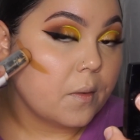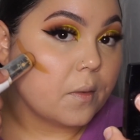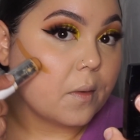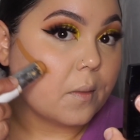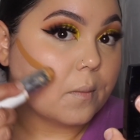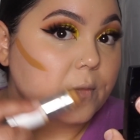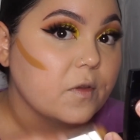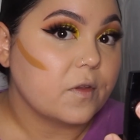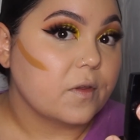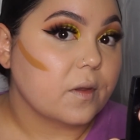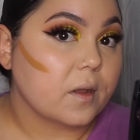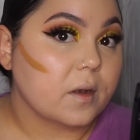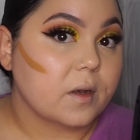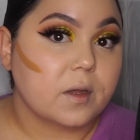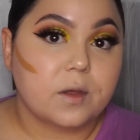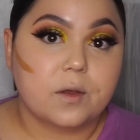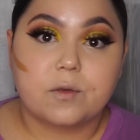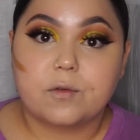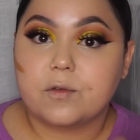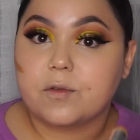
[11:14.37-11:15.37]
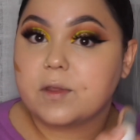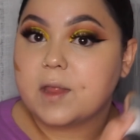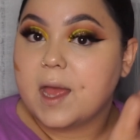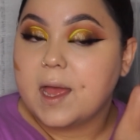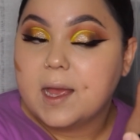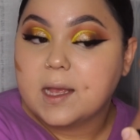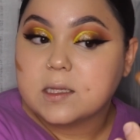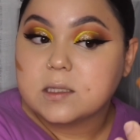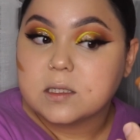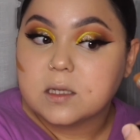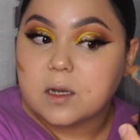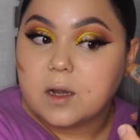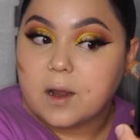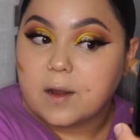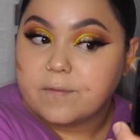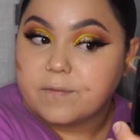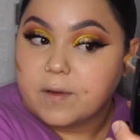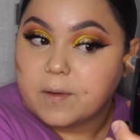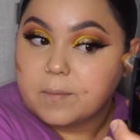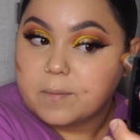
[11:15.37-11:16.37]
I'm just gonna use that to
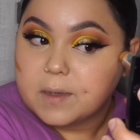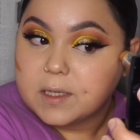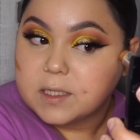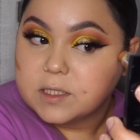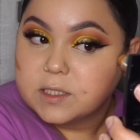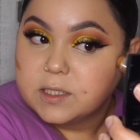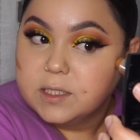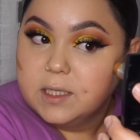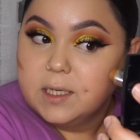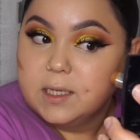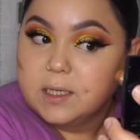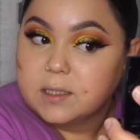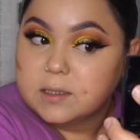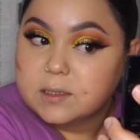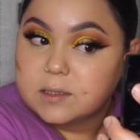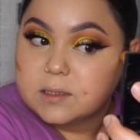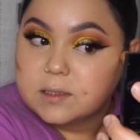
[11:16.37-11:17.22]
carve on my cheeks.